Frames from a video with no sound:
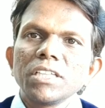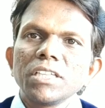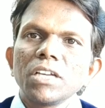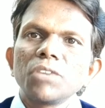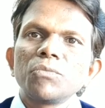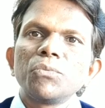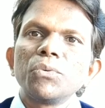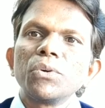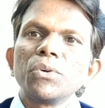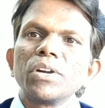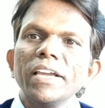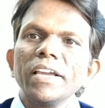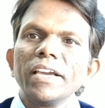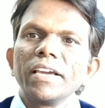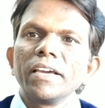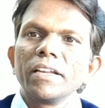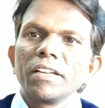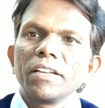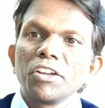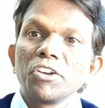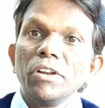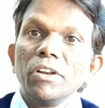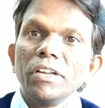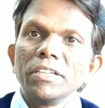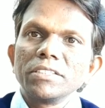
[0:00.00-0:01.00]
and food
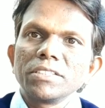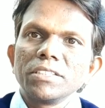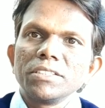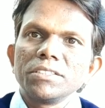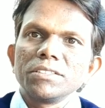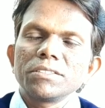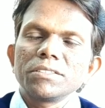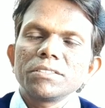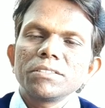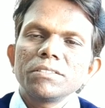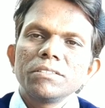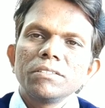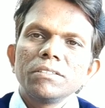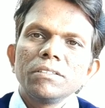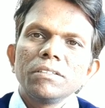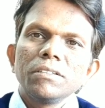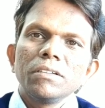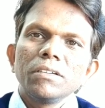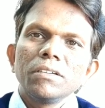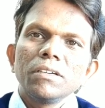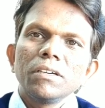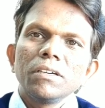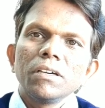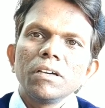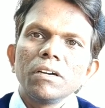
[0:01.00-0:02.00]
regulations.
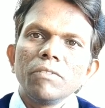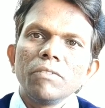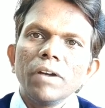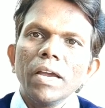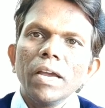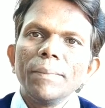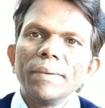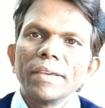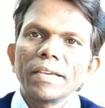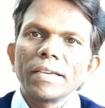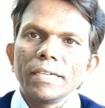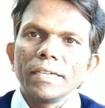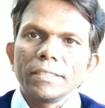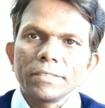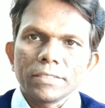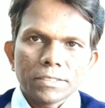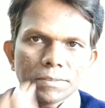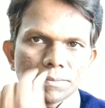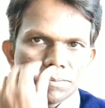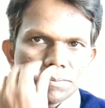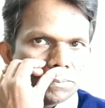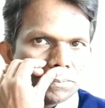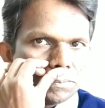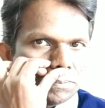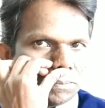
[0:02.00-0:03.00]
Why? Because
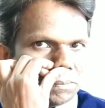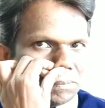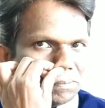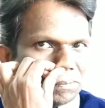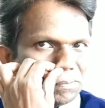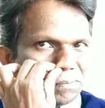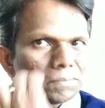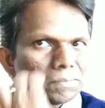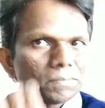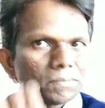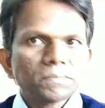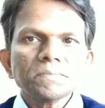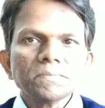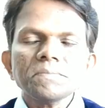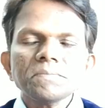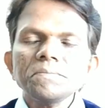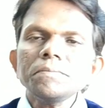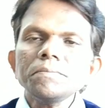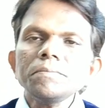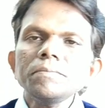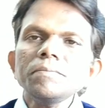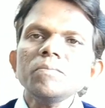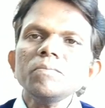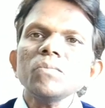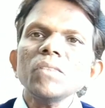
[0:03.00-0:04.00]

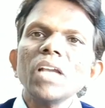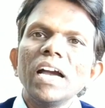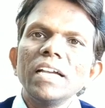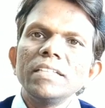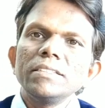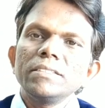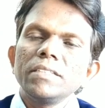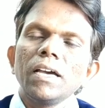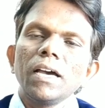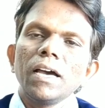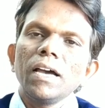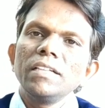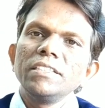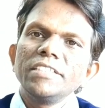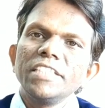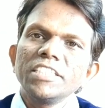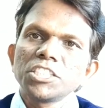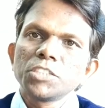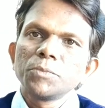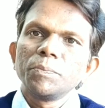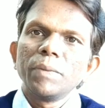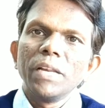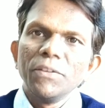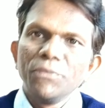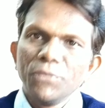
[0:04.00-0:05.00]
I'll just
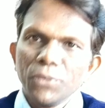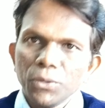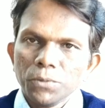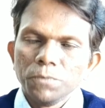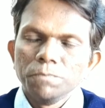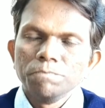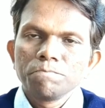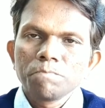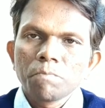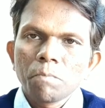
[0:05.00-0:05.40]
brief you.